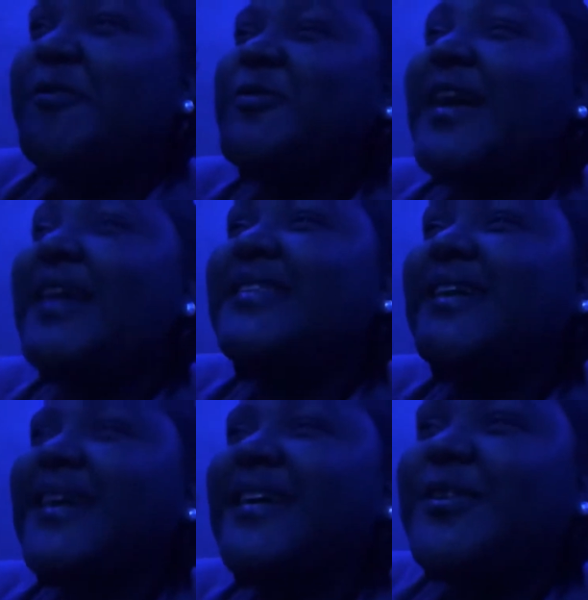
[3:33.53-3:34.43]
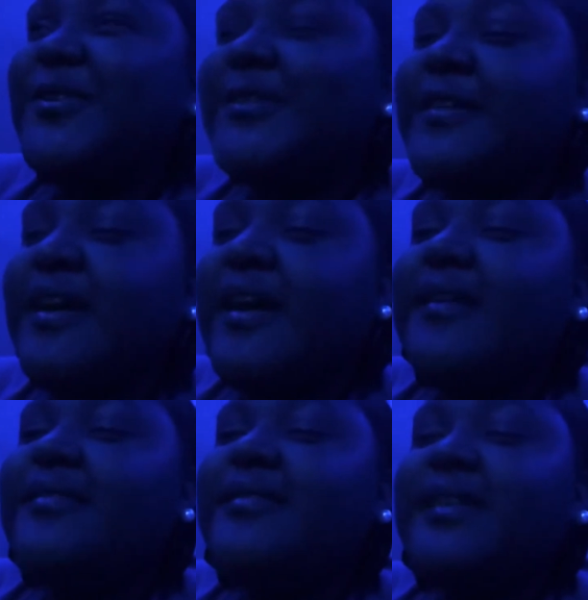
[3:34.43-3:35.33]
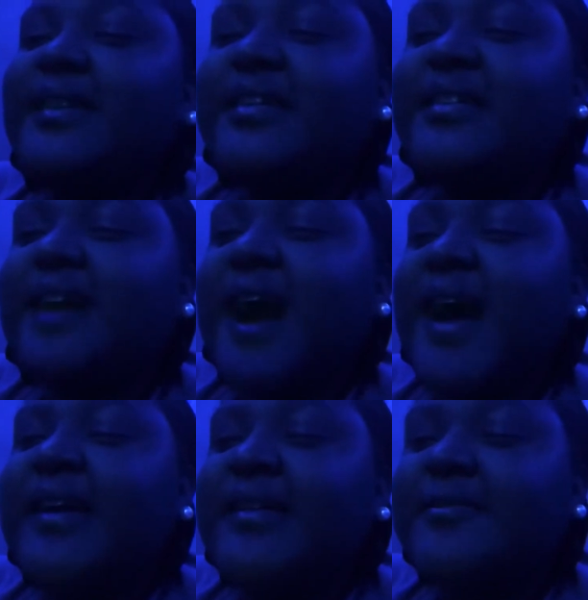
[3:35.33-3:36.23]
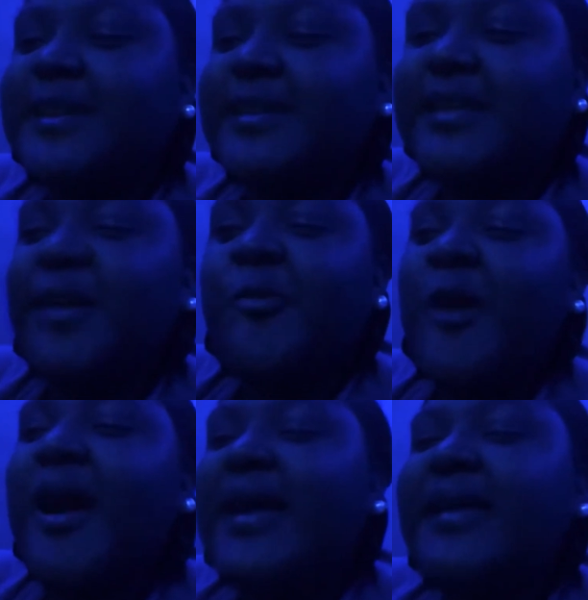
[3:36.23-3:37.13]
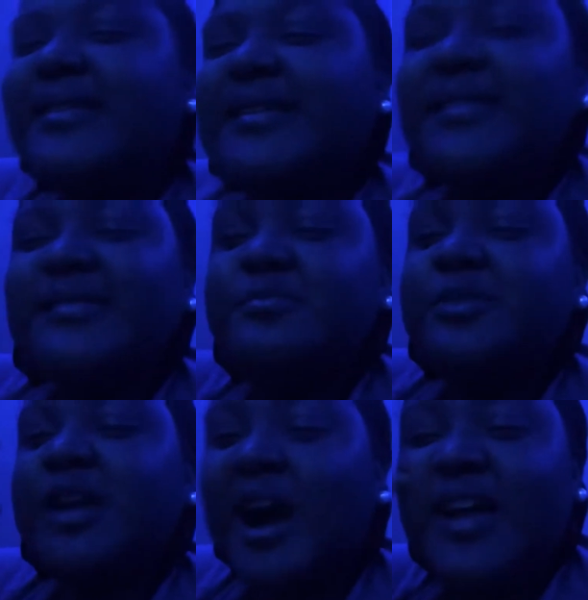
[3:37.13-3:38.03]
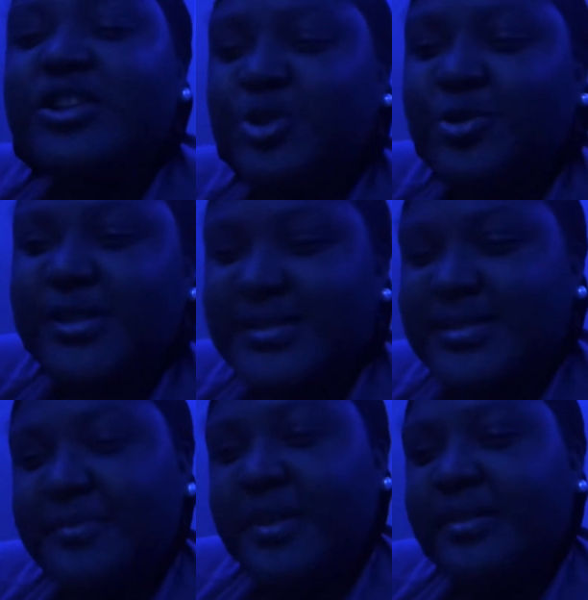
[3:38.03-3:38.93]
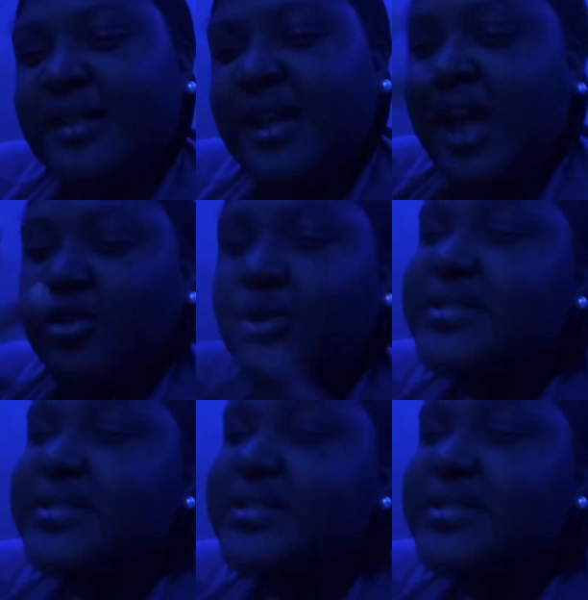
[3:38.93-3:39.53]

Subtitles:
why the hell did I end up like why did God do this to me? Like, I don't